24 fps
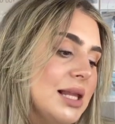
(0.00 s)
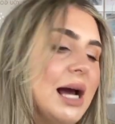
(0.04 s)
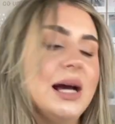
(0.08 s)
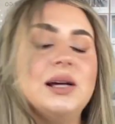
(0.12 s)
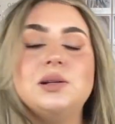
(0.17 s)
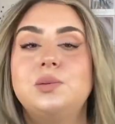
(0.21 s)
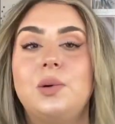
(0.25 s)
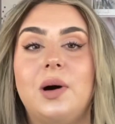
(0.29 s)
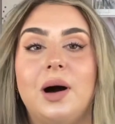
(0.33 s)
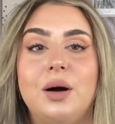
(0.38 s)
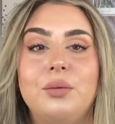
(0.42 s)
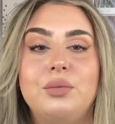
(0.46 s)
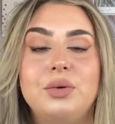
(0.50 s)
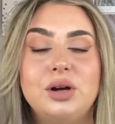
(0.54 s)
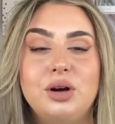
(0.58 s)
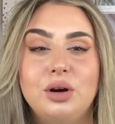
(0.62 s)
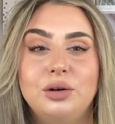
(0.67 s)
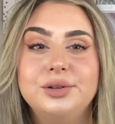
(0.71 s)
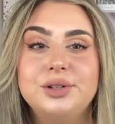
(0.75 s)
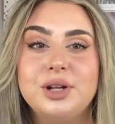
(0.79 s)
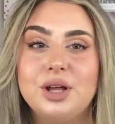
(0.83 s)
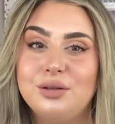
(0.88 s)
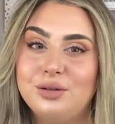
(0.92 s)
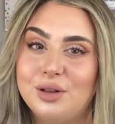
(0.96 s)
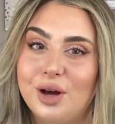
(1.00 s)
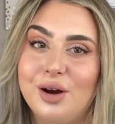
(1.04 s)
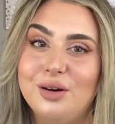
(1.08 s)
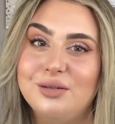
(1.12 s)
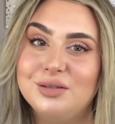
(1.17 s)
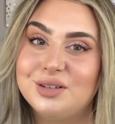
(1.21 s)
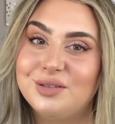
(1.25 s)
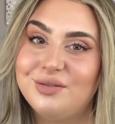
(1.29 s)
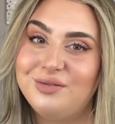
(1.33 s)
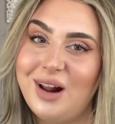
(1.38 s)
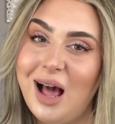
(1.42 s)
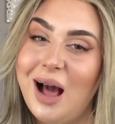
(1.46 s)
that is why we got
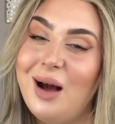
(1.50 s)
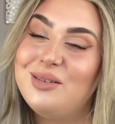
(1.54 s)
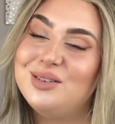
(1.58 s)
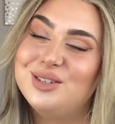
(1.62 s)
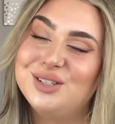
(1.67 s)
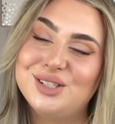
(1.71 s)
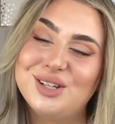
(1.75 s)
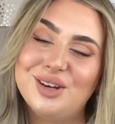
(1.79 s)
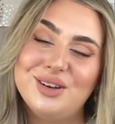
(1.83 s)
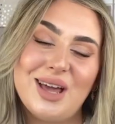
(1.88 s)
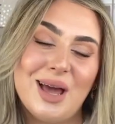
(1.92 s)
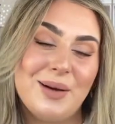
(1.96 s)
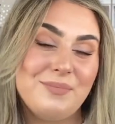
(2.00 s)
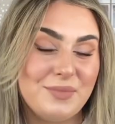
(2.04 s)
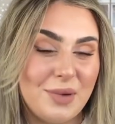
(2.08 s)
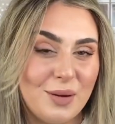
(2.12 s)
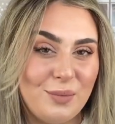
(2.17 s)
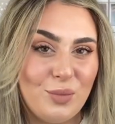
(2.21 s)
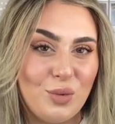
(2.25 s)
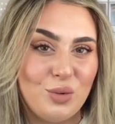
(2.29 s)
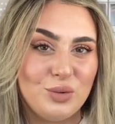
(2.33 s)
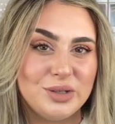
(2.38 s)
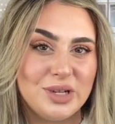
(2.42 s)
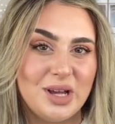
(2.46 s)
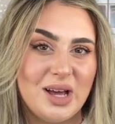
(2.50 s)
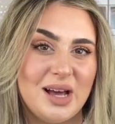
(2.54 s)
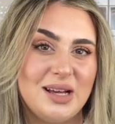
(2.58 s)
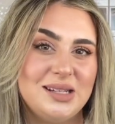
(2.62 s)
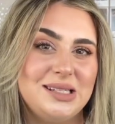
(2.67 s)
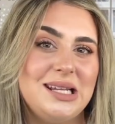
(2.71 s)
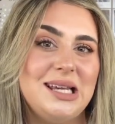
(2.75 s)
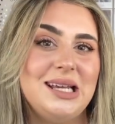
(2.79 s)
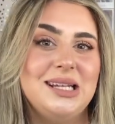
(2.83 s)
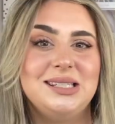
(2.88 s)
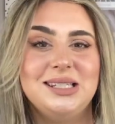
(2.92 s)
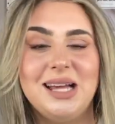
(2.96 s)
those flowers. So yeah, mum also
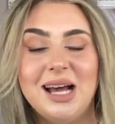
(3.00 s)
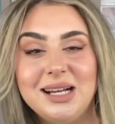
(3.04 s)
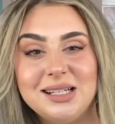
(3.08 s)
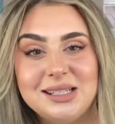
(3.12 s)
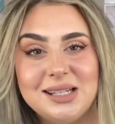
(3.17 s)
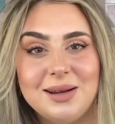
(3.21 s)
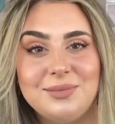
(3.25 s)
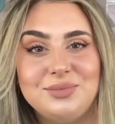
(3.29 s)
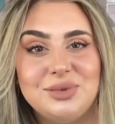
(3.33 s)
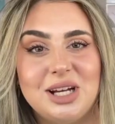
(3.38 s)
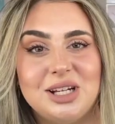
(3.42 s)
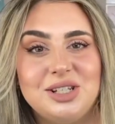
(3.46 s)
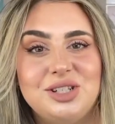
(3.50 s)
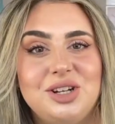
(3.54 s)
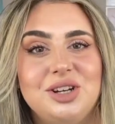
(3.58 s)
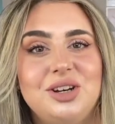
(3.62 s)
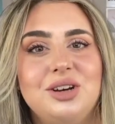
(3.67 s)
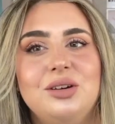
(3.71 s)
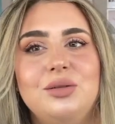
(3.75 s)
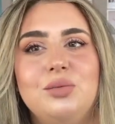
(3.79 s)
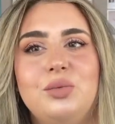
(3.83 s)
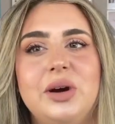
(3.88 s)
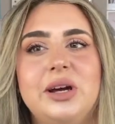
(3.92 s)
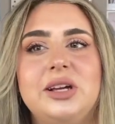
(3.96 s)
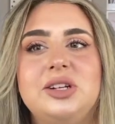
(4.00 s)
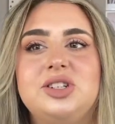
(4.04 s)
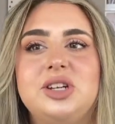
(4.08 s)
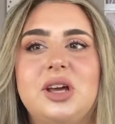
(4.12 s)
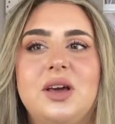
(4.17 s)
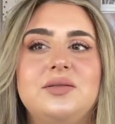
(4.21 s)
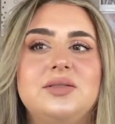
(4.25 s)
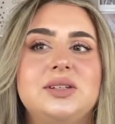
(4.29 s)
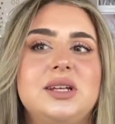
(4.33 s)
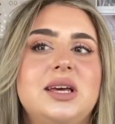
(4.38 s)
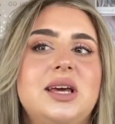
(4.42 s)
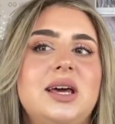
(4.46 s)
has the exact same tattoo, which
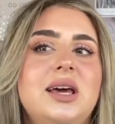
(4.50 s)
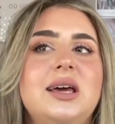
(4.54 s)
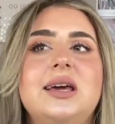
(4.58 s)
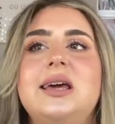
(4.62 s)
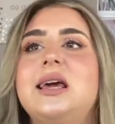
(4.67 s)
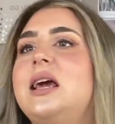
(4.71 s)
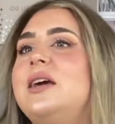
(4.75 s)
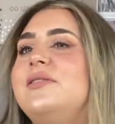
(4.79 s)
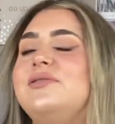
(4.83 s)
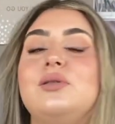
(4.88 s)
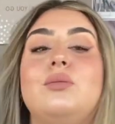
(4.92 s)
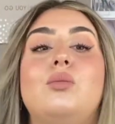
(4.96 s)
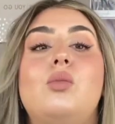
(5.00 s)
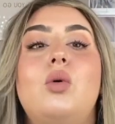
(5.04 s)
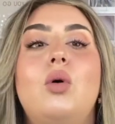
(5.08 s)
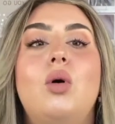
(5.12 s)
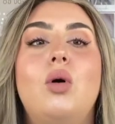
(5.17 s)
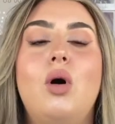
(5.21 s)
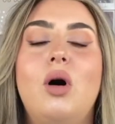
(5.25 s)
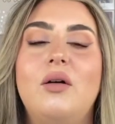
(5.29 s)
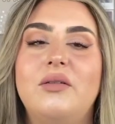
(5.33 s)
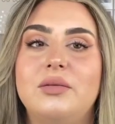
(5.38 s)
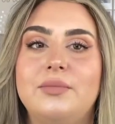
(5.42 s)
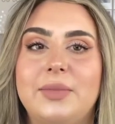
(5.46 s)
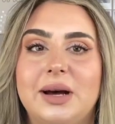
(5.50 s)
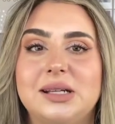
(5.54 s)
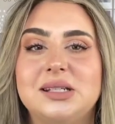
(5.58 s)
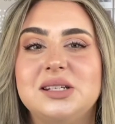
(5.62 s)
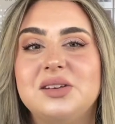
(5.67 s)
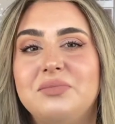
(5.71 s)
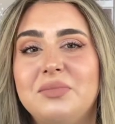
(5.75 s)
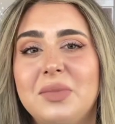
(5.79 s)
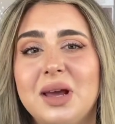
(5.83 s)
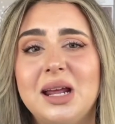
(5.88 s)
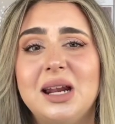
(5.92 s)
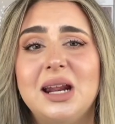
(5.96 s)
gives it even more of a
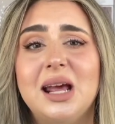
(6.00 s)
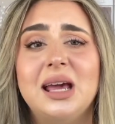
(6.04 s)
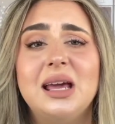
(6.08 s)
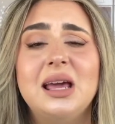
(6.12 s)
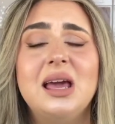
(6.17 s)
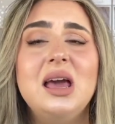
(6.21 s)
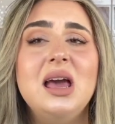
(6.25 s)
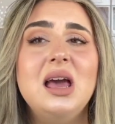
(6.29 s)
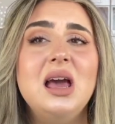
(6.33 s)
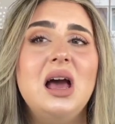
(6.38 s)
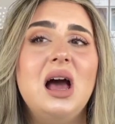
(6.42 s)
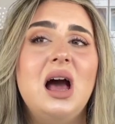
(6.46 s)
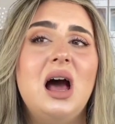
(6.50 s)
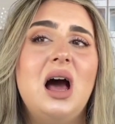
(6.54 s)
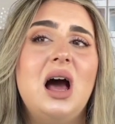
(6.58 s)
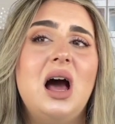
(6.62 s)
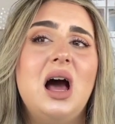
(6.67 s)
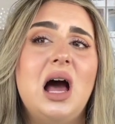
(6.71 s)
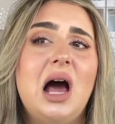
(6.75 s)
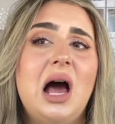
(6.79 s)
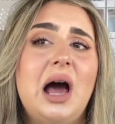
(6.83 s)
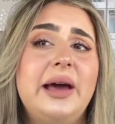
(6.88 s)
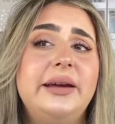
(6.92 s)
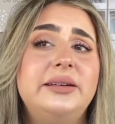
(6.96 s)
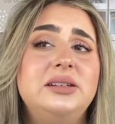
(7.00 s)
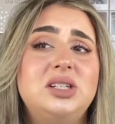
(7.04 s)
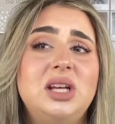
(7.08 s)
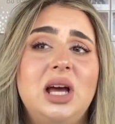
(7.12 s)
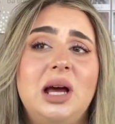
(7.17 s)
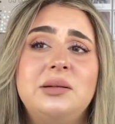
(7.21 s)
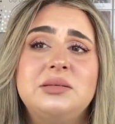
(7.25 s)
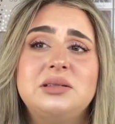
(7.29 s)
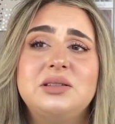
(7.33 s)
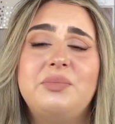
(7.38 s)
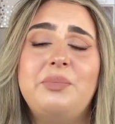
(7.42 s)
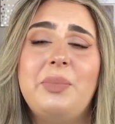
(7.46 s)
massive meaning. In
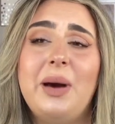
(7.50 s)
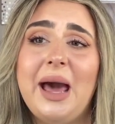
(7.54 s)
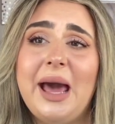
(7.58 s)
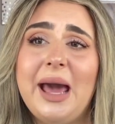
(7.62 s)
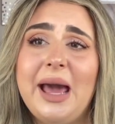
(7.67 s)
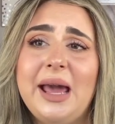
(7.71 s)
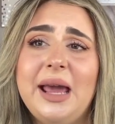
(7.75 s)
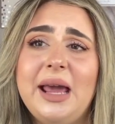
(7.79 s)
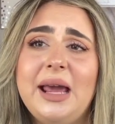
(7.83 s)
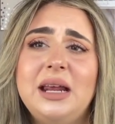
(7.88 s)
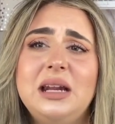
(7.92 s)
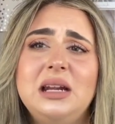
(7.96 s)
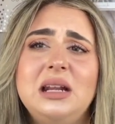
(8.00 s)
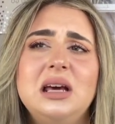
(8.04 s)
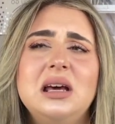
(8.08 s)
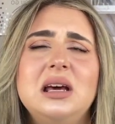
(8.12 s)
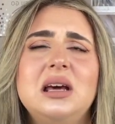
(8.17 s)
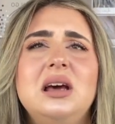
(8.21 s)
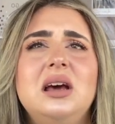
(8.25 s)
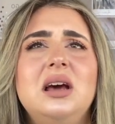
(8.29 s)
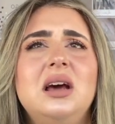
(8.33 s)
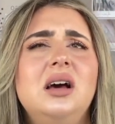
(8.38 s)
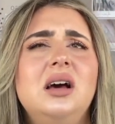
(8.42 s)
terms of pain,